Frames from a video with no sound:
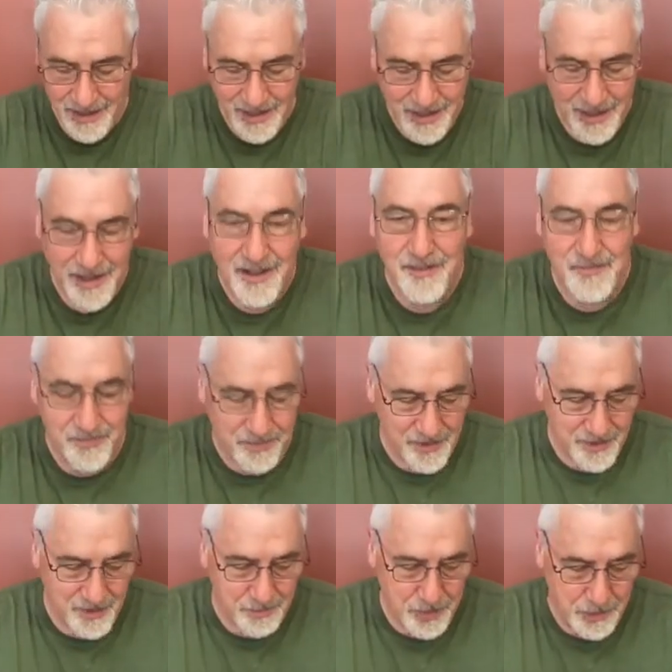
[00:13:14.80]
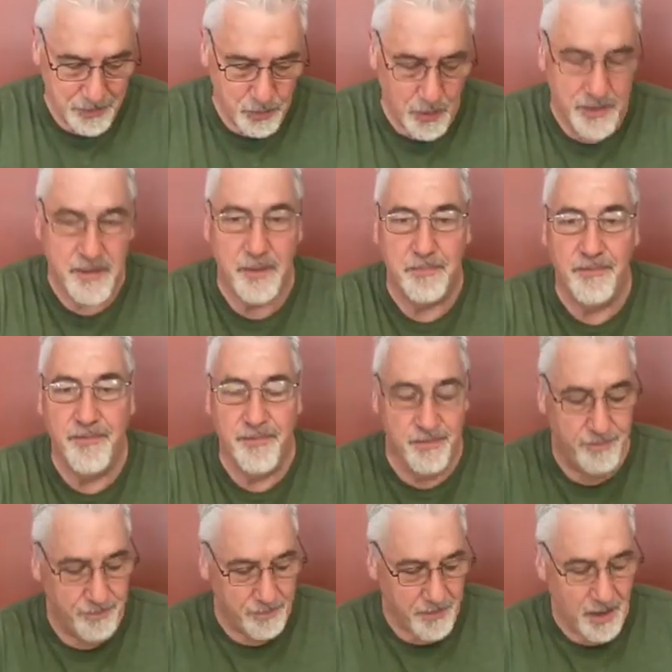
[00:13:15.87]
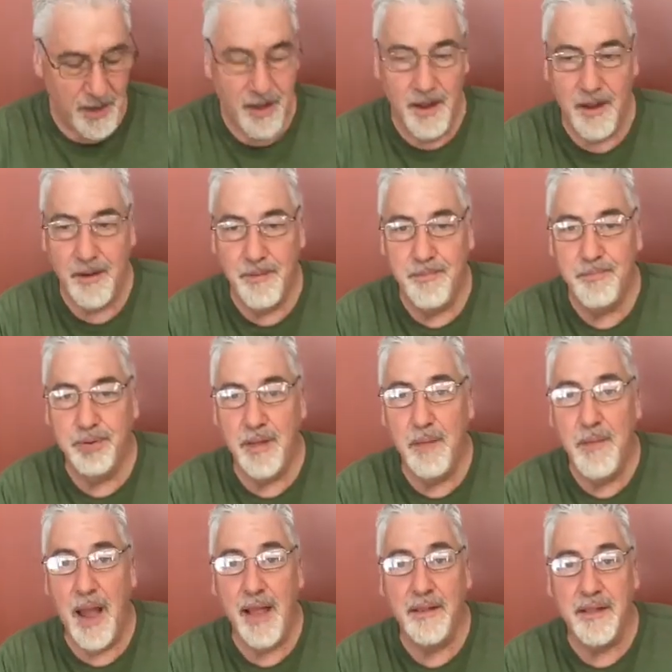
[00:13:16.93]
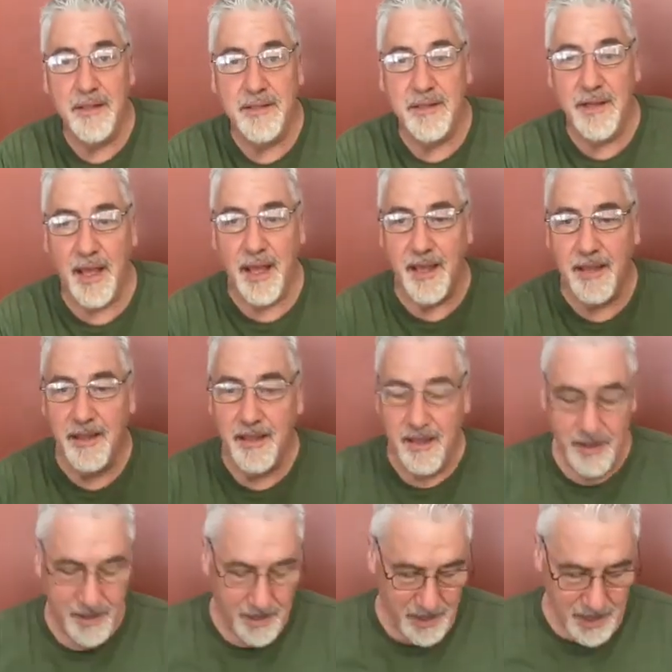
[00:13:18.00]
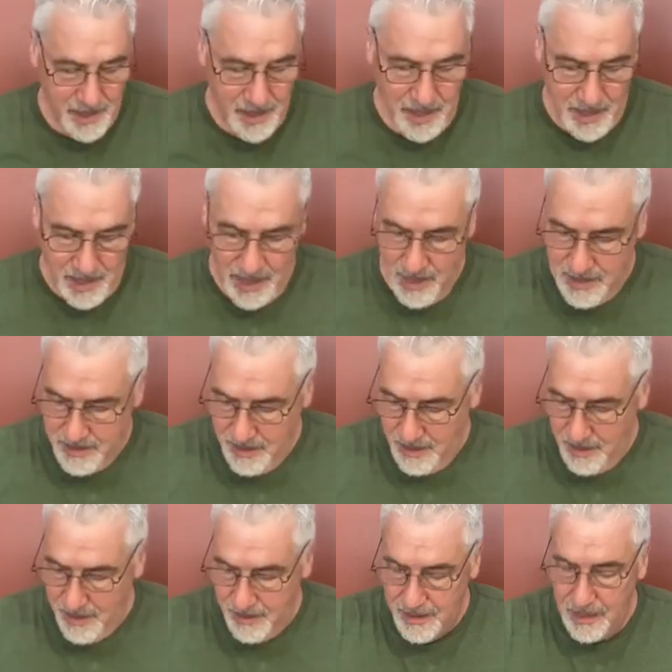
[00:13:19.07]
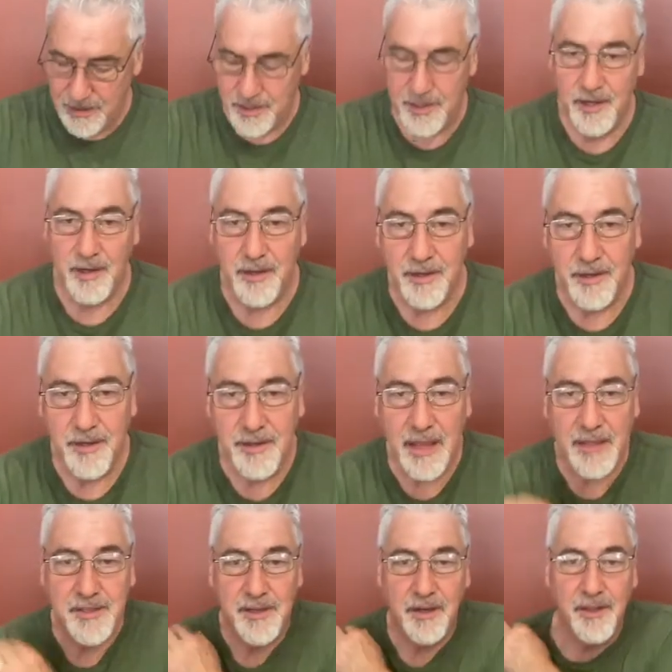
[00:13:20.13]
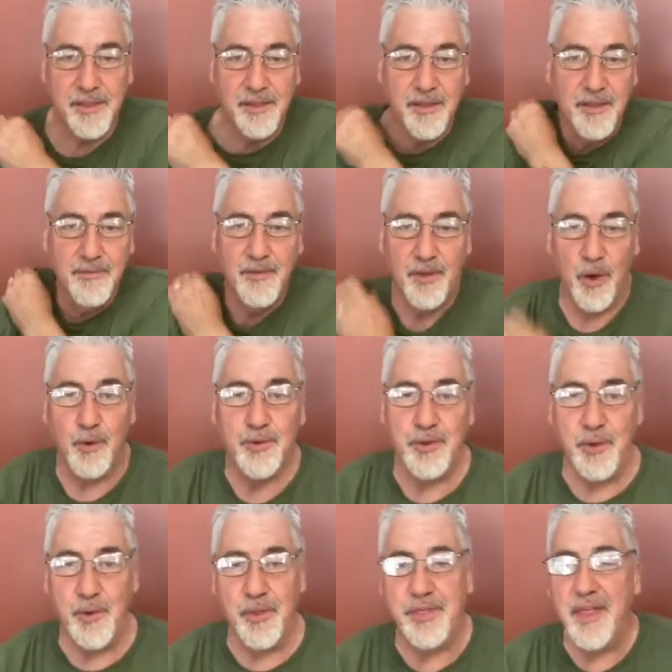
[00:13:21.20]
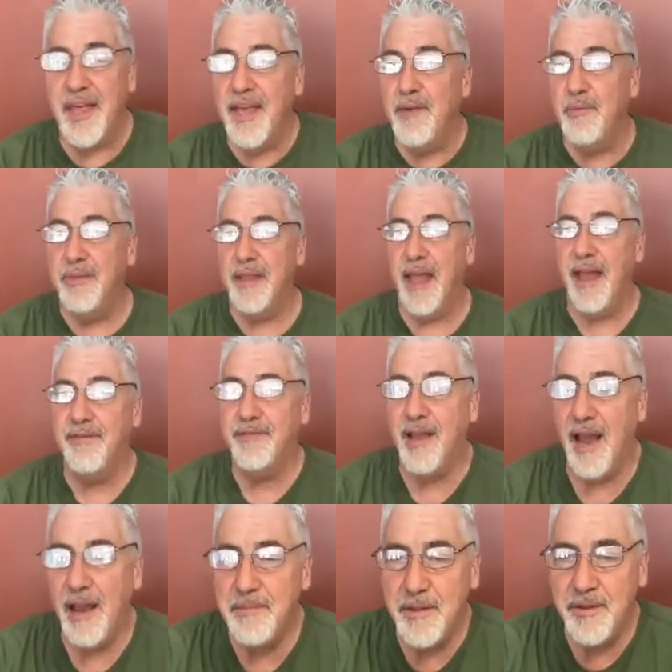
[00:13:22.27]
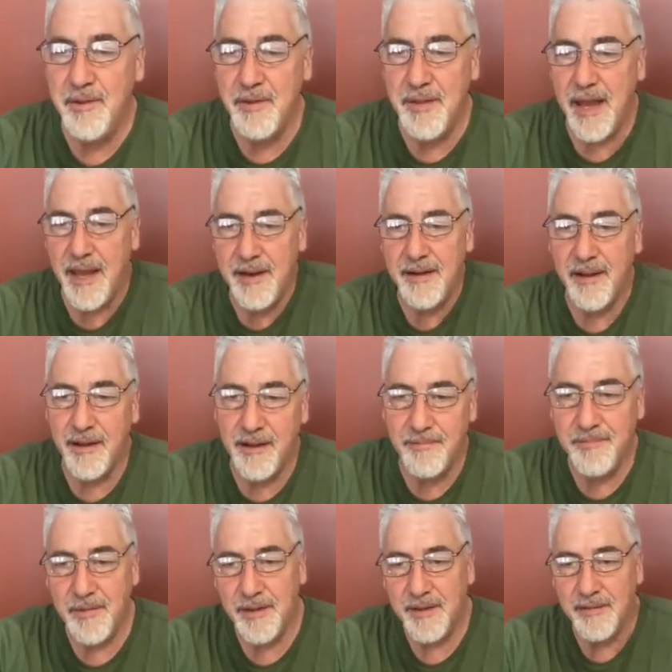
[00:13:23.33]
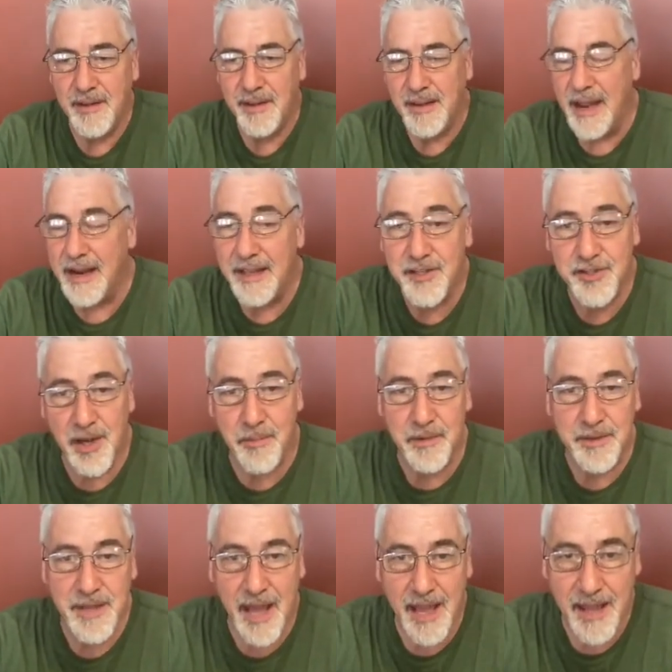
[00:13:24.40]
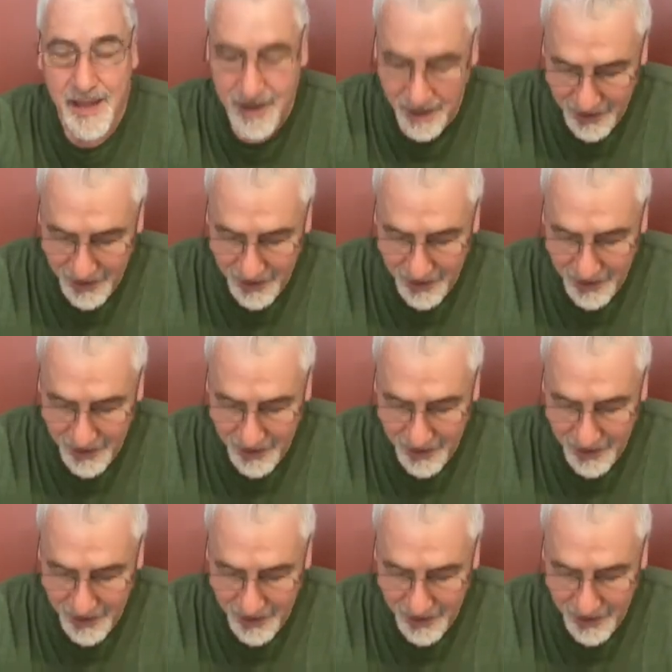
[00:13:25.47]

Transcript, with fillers: the, uh, the Pips went to uh, Plum Island today. And uh, that's their that's their go-to thing when they have time to do that um, any summer day.